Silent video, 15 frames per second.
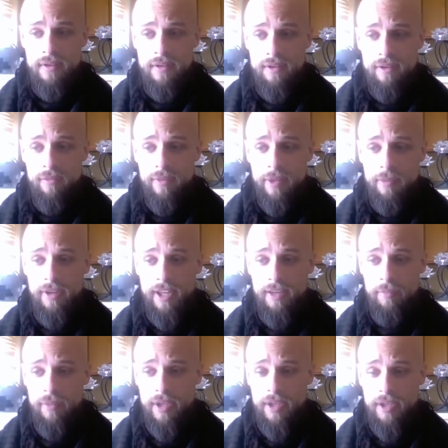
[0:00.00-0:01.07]
You know, people
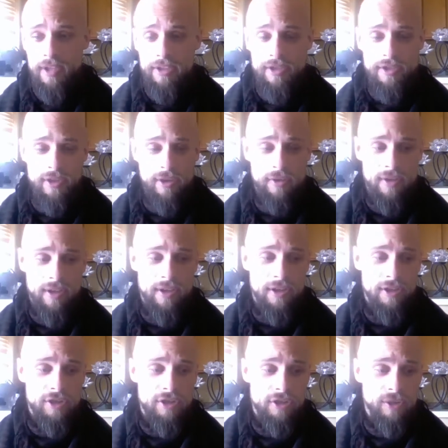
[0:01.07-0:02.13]
like me and Snowden
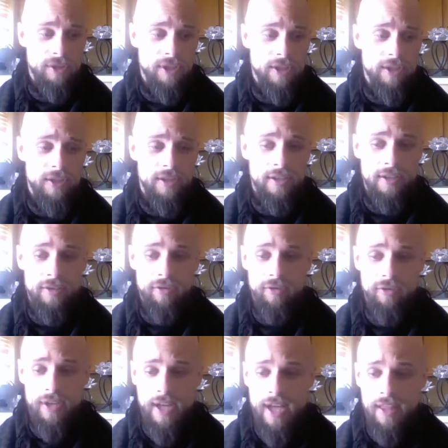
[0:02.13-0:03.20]
and Julian and
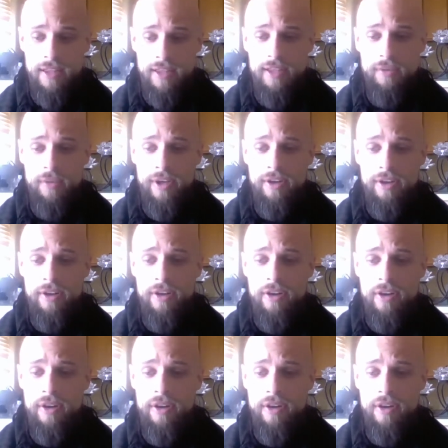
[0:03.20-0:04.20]
Reality Winner,